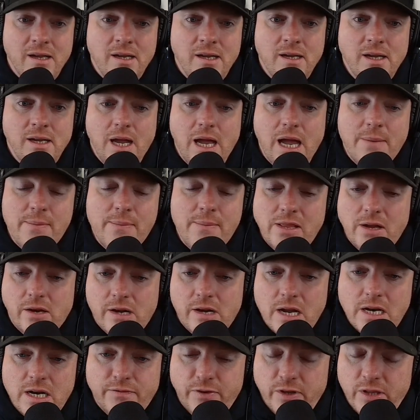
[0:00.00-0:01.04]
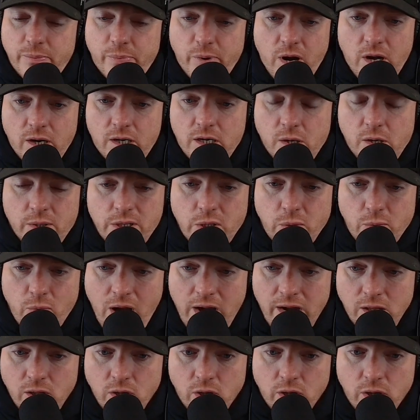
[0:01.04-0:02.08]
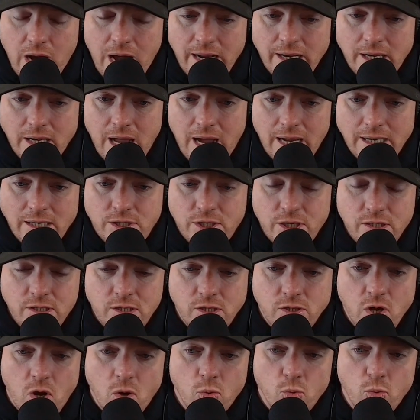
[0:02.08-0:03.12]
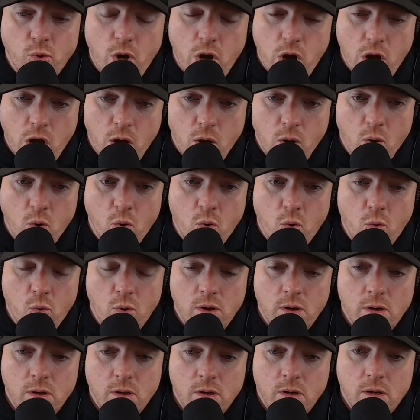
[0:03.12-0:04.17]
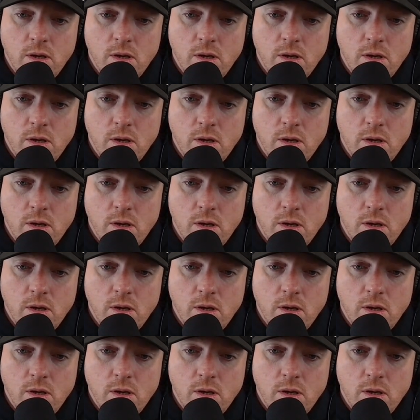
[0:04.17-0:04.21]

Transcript: That. I mean, they're gunning for the Bronco and the Wrangler. I, I just don't know.